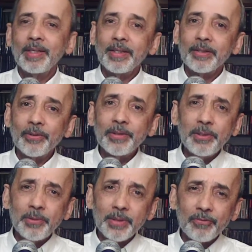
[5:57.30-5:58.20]

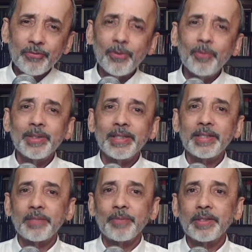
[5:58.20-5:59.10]
According to informal
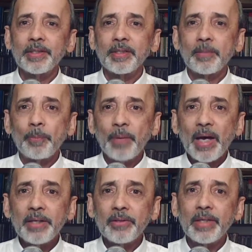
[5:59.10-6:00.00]
estimates, the
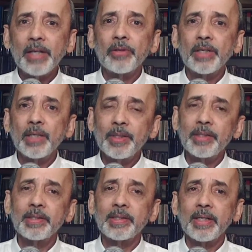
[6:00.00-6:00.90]
ban on
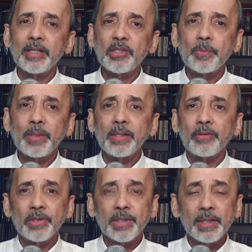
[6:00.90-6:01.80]
agrochemicals last May
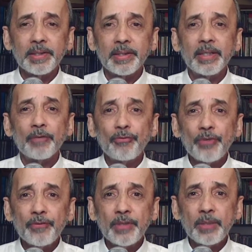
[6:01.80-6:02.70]
resulted in a
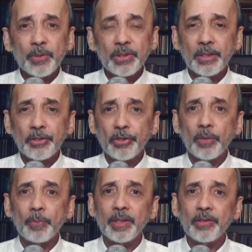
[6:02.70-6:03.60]
50%
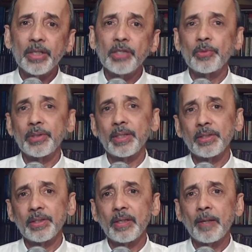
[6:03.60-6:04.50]
drop in rice
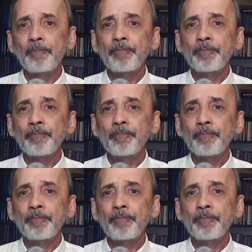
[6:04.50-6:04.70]
production.